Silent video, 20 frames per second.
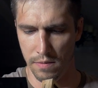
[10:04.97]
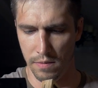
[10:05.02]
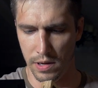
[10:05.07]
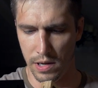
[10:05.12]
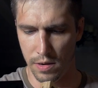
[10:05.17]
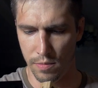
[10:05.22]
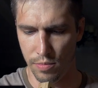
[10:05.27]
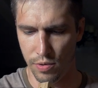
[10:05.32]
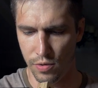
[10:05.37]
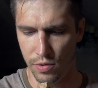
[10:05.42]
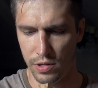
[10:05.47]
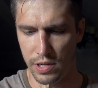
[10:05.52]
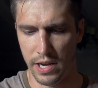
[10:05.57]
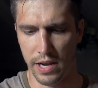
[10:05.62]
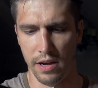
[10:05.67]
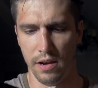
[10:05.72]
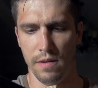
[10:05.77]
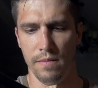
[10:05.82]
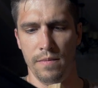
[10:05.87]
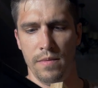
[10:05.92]
get it pulled
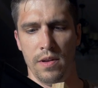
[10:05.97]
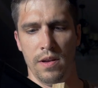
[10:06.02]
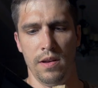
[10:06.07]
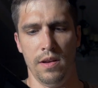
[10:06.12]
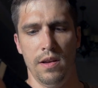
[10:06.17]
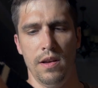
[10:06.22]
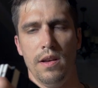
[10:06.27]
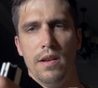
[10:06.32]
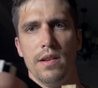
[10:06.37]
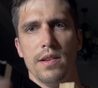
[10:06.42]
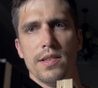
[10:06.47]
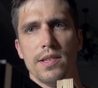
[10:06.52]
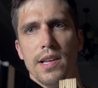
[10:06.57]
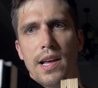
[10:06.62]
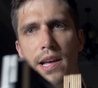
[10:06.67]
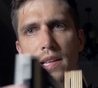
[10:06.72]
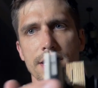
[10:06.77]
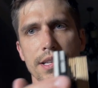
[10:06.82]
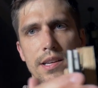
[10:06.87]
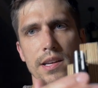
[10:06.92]
out,
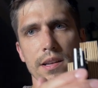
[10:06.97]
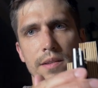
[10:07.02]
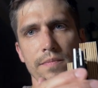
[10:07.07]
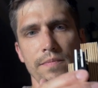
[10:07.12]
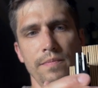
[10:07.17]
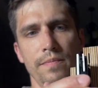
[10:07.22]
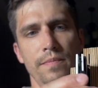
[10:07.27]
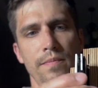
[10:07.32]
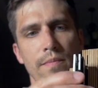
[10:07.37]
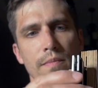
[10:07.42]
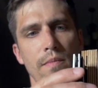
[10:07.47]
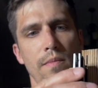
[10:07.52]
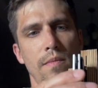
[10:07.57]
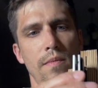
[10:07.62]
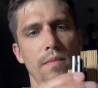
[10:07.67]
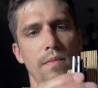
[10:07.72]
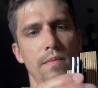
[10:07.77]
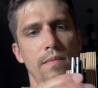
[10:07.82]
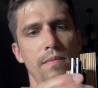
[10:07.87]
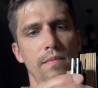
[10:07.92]
slides in,
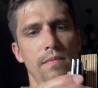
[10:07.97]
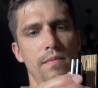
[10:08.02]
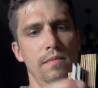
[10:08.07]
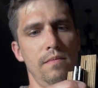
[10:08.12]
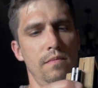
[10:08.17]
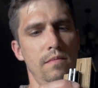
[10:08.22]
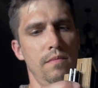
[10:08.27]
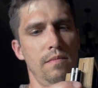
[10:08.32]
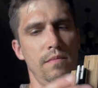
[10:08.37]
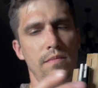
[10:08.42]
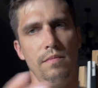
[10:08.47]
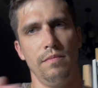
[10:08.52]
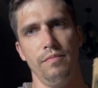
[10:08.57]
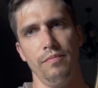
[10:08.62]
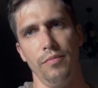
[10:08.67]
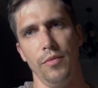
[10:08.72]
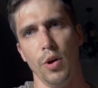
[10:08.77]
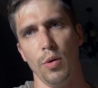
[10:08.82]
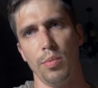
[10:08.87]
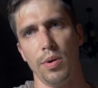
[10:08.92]

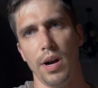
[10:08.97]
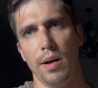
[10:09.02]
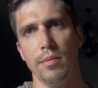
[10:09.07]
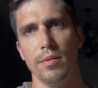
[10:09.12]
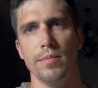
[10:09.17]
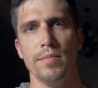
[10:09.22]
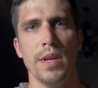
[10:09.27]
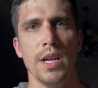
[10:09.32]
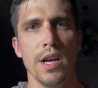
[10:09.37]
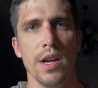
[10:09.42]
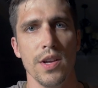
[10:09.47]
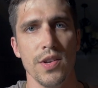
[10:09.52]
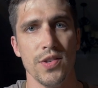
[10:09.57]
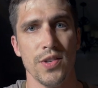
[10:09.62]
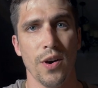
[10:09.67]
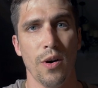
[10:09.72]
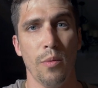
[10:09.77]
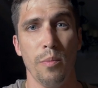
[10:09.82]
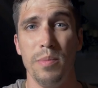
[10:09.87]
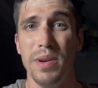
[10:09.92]
no problem.
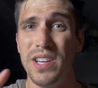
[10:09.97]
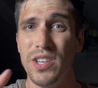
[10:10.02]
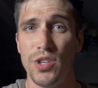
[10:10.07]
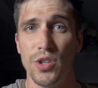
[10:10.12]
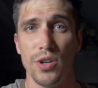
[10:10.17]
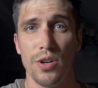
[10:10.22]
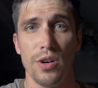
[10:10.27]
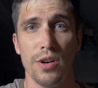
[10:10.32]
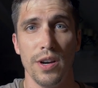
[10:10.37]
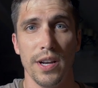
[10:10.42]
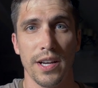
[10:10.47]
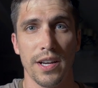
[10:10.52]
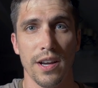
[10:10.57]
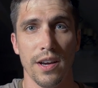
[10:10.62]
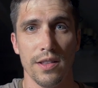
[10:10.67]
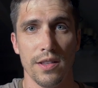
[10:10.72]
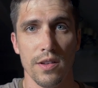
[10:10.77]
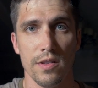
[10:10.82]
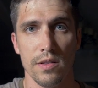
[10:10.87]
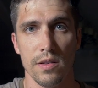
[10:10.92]
So be sure and
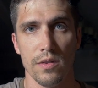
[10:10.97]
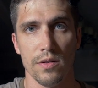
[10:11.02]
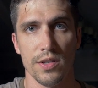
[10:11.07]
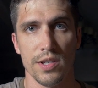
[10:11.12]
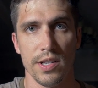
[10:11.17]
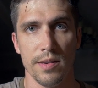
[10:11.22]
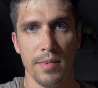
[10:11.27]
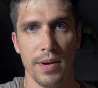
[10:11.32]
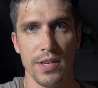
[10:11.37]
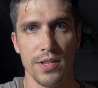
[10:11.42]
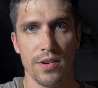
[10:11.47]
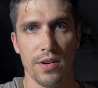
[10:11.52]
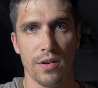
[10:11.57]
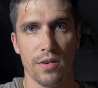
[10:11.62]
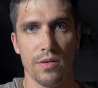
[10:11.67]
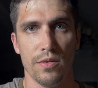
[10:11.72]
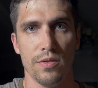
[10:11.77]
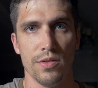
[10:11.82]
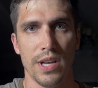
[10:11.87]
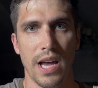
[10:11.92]
cut those little
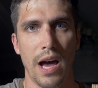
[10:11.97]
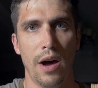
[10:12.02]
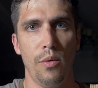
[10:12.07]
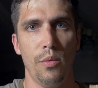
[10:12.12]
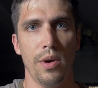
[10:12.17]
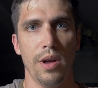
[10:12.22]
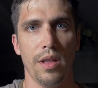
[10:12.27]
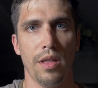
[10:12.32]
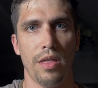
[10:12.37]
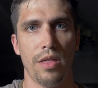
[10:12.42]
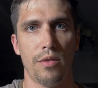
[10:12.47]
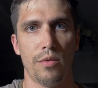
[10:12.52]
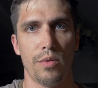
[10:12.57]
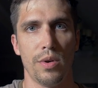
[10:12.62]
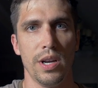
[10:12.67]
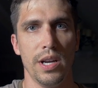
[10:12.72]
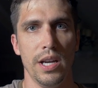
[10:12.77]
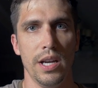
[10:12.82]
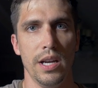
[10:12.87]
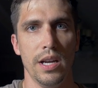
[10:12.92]
semicircles. I went
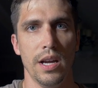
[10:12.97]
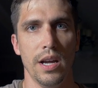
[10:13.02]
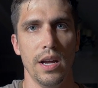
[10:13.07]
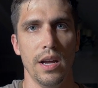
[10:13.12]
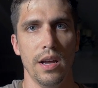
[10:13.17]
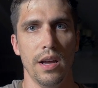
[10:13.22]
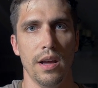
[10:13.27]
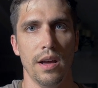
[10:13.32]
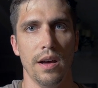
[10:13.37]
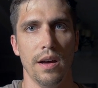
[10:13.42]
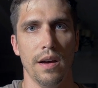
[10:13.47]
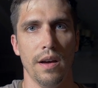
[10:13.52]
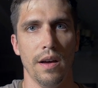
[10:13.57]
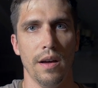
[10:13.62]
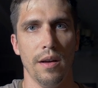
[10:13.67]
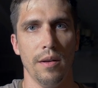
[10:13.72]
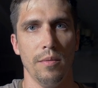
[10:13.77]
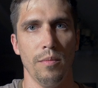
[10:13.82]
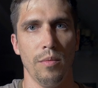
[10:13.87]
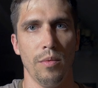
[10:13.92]
three
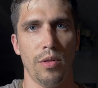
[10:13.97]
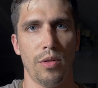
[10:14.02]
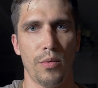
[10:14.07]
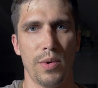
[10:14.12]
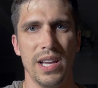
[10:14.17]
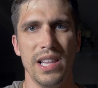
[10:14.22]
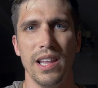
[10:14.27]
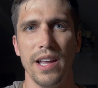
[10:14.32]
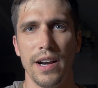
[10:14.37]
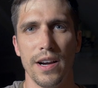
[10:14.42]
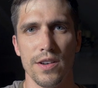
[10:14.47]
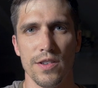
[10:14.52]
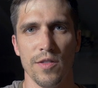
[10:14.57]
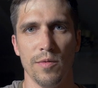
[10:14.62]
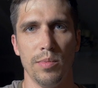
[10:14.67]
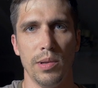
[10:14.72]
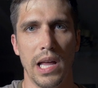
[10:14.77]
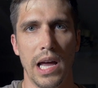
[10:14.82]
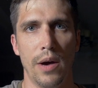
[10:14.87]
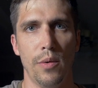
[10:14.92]
um, three layers
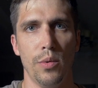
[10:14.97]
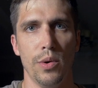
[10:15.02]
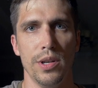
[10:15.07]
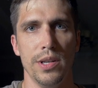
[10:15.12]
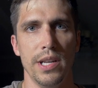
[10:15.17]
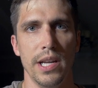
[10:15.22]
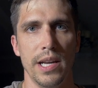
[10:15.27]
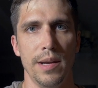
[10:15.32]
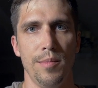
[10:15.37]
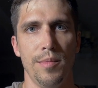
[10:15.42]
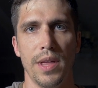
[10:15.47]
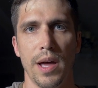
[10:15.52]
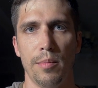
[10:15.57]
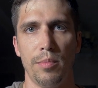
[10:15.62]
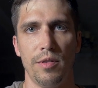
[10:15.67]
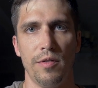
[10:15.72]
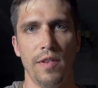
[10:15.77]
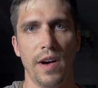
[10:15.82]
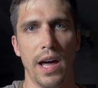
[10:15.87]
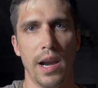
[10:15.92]
of plywood deep that
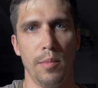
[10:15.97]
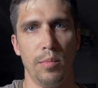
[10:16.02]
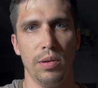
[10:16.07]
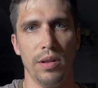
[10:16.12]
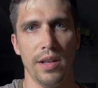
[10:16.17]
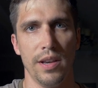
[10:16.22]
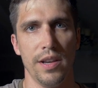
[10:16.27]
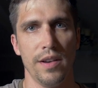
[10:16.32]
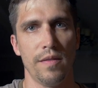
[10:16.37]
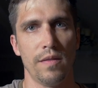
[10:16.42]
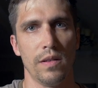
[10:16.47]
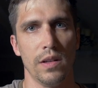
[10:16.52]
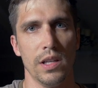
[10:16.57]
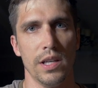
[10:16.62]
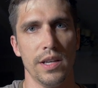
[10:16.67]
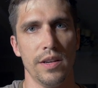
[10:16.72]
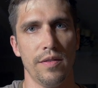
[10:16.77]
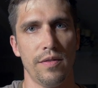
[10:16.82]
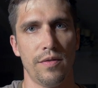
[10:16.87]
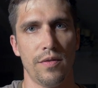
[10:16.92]
provided plenty of
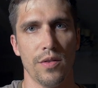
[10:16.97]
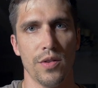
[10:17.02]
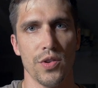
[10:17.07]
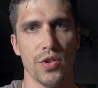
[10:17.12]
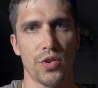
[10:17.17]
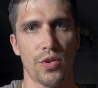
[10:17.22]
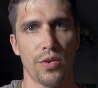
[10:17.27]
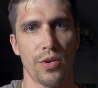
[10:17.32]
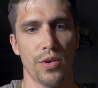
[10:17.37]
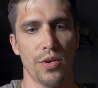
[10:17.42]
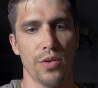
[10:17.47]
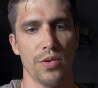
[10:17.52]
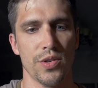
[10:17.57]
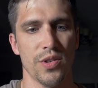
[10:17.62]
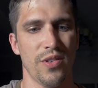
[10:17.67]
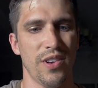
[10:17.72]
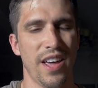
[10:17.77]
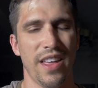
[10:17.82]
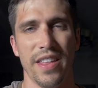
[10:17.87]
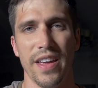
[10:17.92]
relief for the screw.
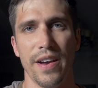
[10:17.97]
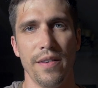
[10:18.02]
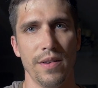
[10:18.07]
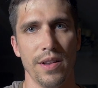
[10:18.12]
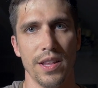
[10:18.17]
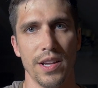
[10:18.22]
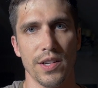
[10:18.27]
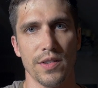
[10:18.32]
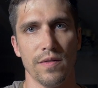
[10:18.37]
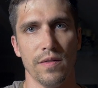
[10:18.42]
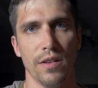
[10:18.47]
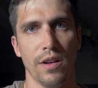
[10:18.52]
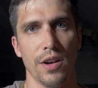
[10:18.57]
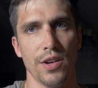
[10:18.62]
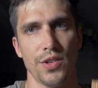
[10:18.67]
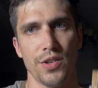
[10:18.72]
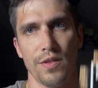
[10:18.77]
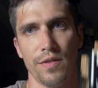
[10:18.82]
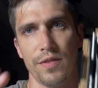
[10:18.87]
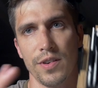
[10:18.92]
So now that everything's
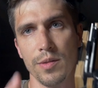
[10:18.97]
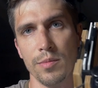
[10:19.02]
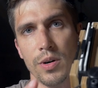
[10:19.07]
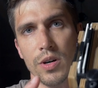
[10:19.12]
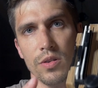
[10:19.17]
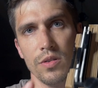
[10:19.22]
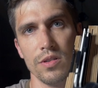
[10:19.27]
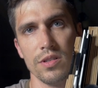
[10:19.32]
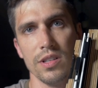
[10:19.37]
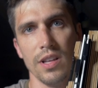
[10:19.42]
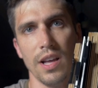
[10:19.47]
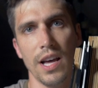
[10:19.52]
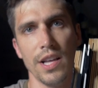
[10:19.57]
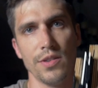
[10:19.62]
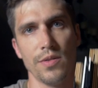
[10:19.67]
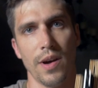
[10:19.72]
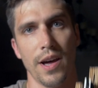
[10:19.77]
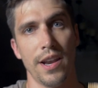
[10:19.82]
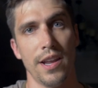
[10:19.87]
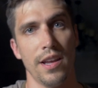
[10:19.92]
flush, your film holder slides
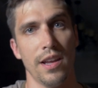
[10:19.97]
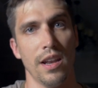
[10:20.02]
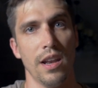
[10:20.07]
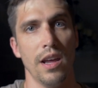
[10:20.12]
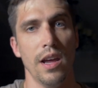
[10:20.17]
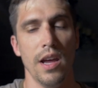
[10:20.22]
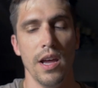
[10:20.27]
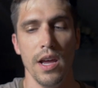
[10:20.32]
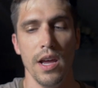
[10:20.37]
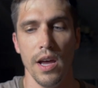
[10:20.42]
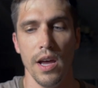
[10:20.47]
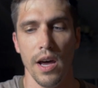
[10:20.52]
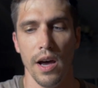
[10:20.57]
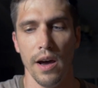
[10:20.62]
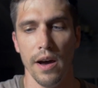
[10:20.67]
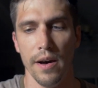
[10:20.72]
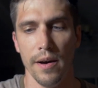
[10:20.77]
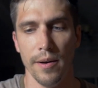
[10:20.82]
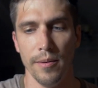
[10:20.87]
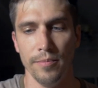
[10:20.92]
right in.
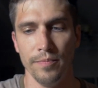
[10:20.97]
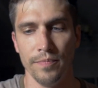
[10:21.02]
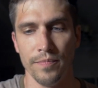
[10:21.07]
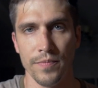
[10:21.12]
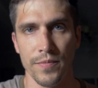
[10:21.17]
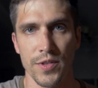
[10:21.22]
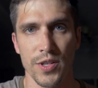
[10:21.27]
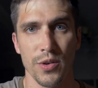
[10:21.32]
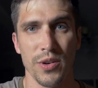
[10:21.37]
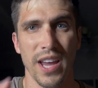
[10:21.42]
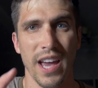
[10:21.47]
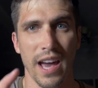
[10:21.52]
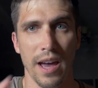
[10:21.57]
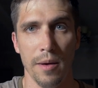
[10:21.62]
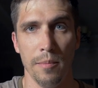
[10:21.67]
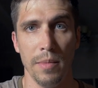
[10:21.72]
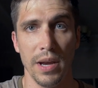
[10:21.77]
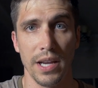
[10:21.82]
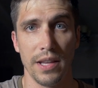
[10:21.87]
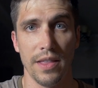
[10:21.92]
Um, so yeah,
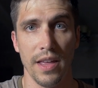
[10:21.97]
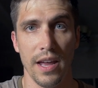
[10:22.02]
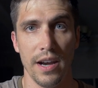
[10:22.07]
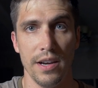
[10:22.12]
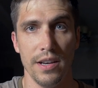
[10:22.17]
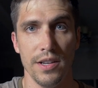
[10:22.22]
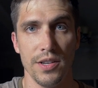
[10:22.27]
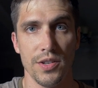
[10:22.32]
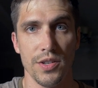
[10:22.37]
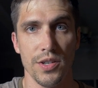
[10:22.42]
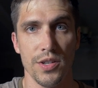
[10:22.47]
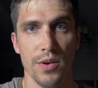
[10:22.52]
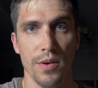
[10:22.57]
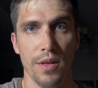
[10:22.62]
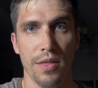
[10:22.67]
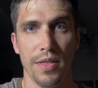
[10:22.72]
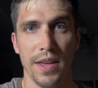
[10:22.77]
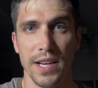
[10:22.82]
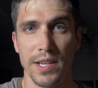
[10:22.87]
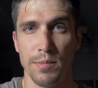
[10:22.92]
make that addition to it.
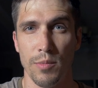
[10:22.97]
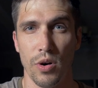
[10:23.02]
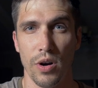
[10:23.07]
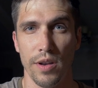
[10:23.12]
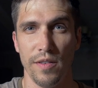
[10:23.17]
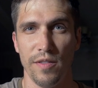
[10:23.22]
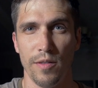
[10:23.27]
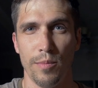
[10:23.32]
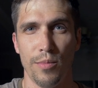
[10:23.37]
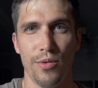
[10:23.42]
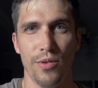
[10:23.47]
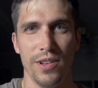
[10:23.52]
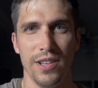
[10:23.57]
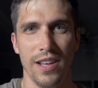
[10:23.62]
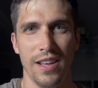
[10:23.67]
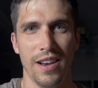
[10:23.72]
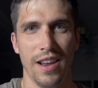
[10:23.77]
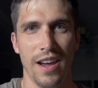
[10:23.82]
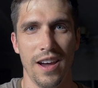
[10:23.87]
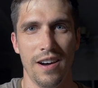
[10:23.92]
Thanks Marty for pointing
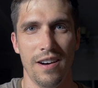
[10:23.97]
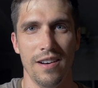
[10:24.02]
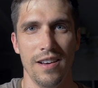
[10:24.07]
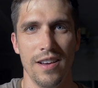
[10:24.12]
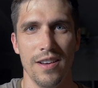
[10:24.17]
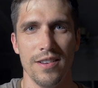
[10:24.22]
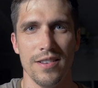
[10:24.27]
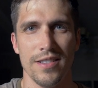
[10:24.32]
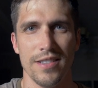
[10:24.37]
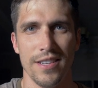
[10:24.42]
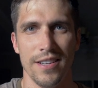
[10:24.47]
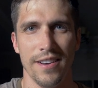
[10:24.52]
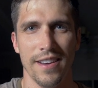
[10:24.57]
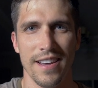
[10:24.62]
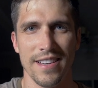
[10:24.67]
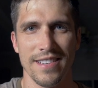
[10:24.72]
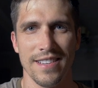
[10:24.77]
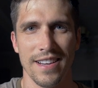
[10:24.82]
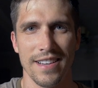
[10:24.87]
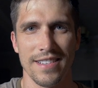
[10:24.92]
that out. See you
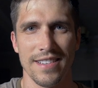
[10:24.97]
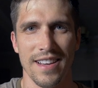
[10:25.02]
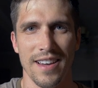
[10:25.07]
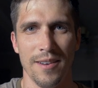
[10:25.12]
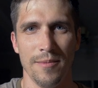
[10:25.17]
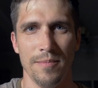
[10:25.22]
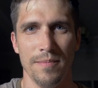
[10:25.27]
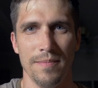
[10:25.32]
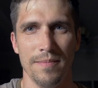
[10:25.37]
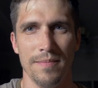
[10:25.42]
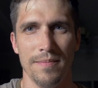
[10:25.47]
guys next time.